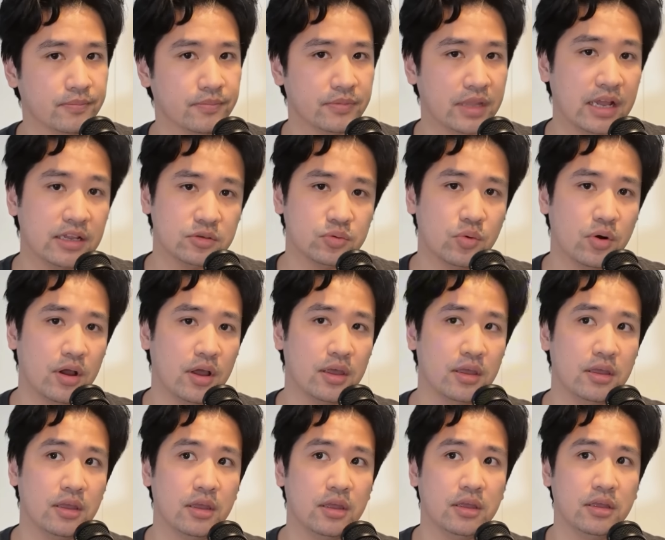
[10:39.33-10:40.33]
That's
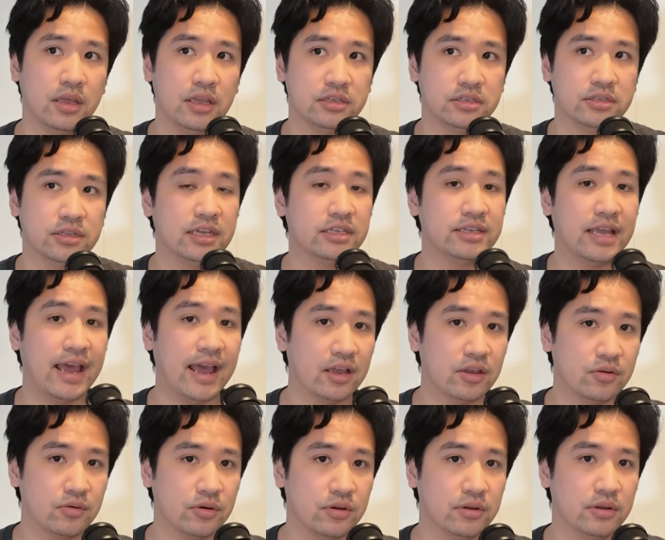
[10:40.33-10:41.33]
why it's less
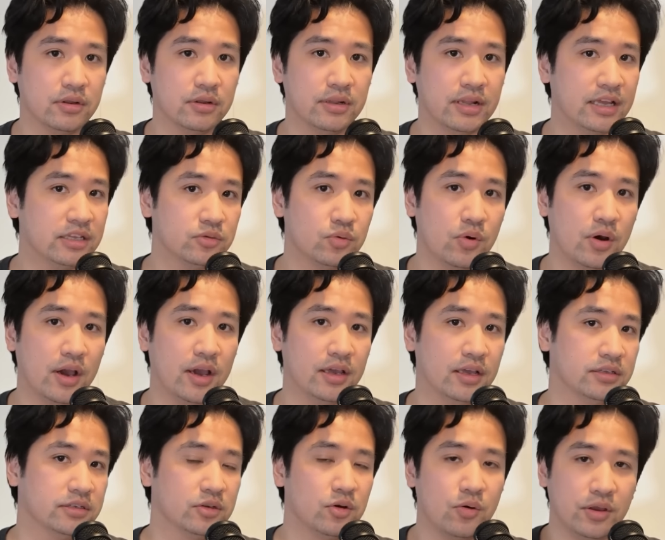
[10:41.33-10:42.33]
accurate. That's why
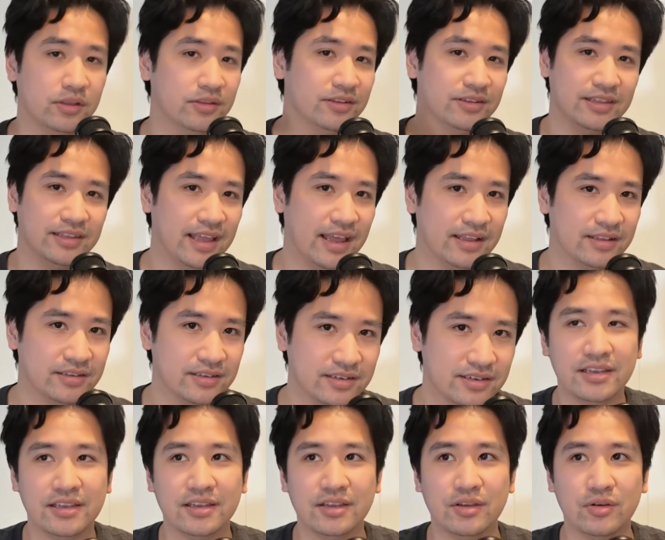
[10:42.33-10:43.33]
it's going to the net,
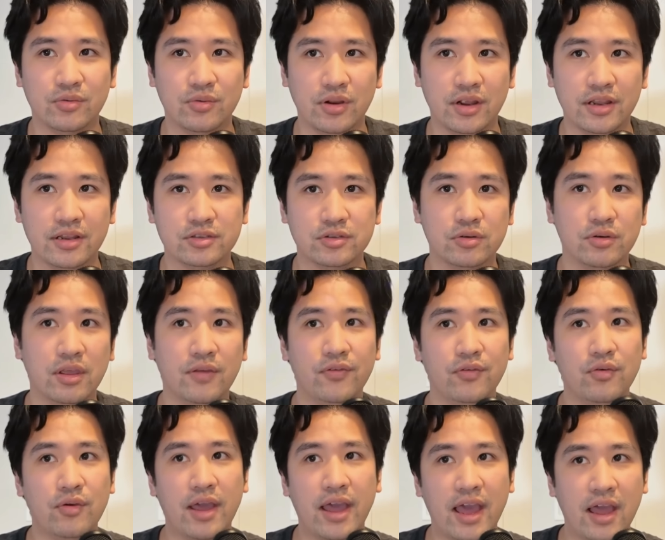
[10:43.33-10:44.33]
right? So if
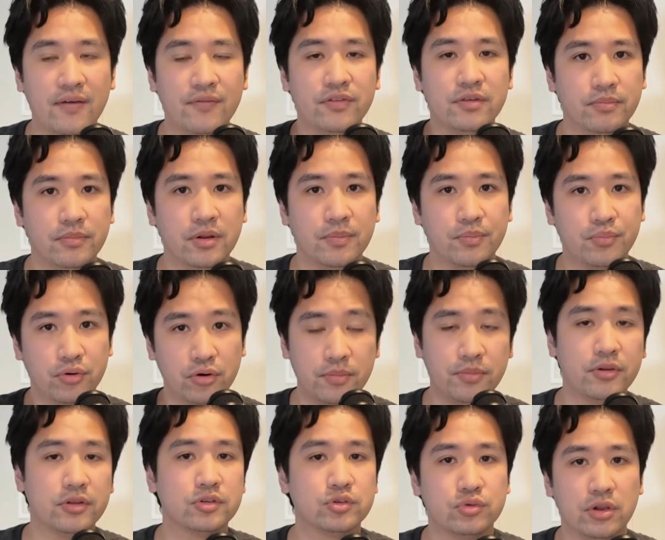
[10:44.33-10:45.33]
you have the
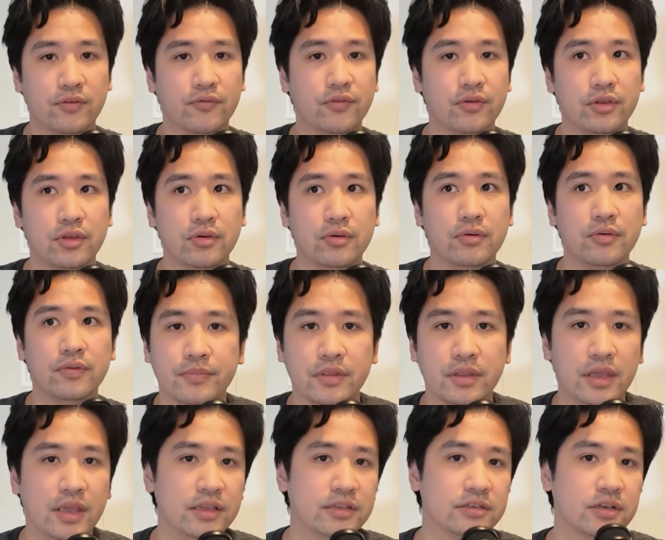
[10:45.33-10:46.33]
appropriate string for you,
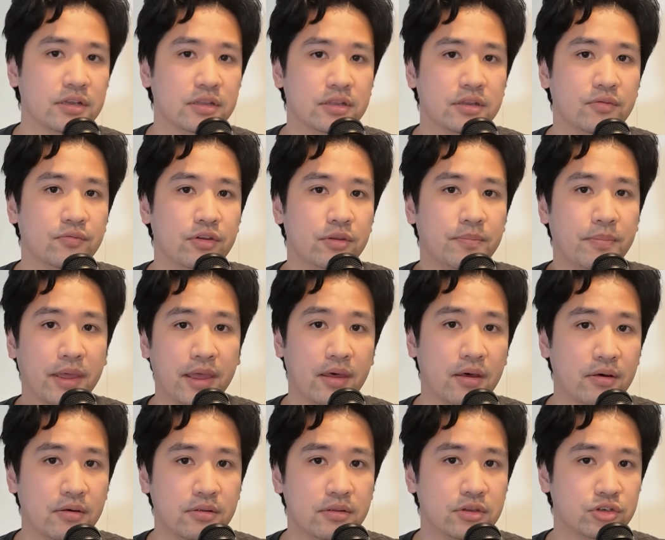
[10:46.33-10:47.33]
it's going to
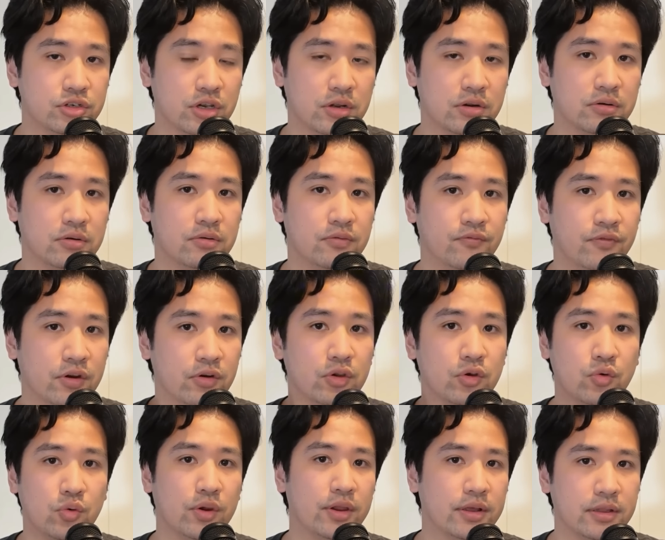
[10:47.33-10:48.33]
repel the shuttle very
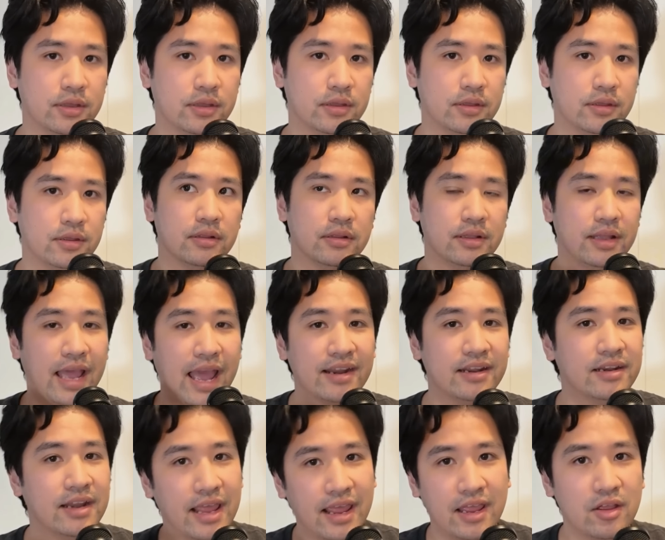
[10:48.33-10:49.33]
quickly at
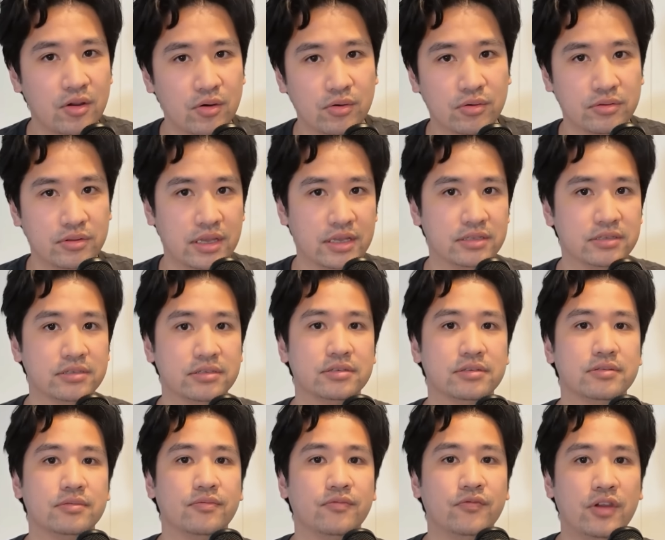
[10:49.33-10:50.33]
an angle
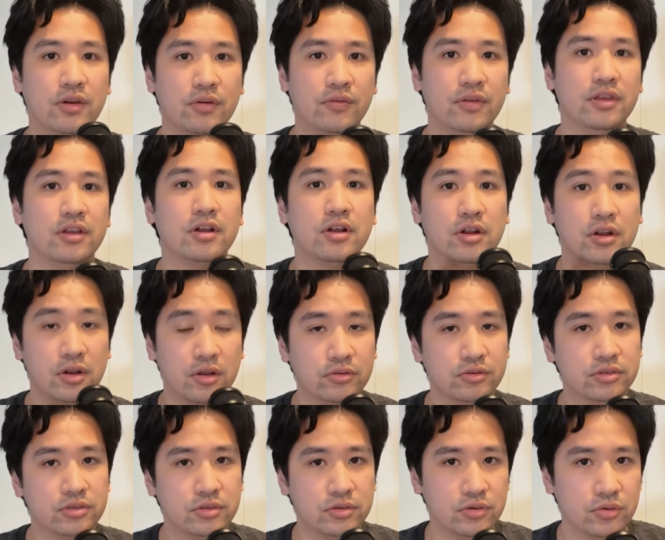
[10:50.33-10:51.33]
that's very
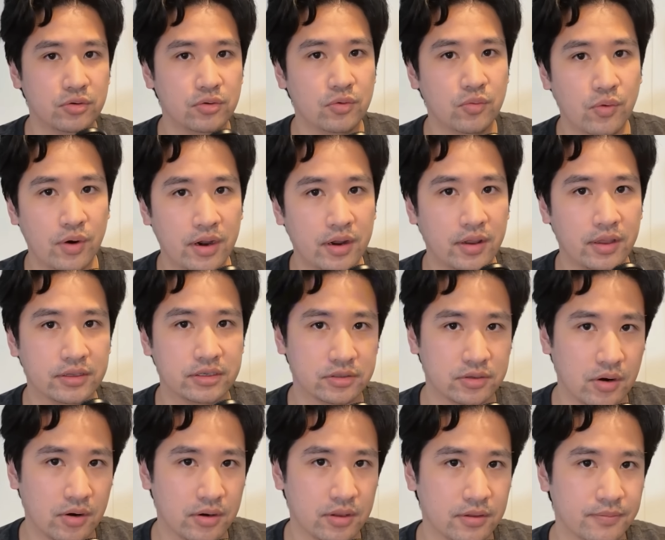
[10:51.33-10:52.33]
close to where it
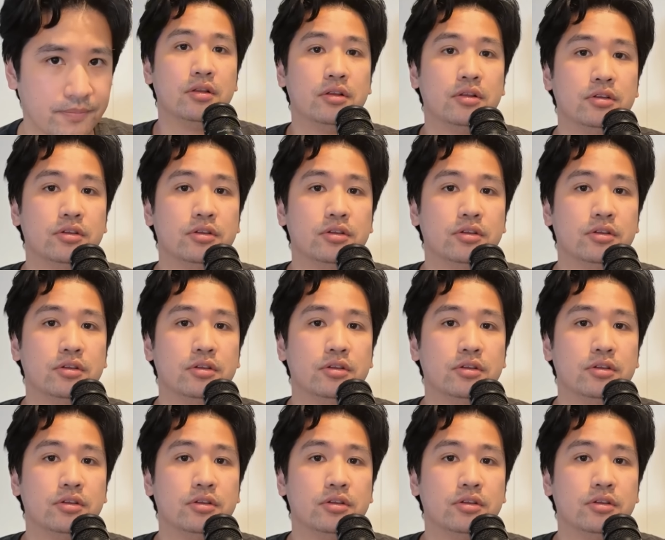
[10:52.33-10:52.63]
started.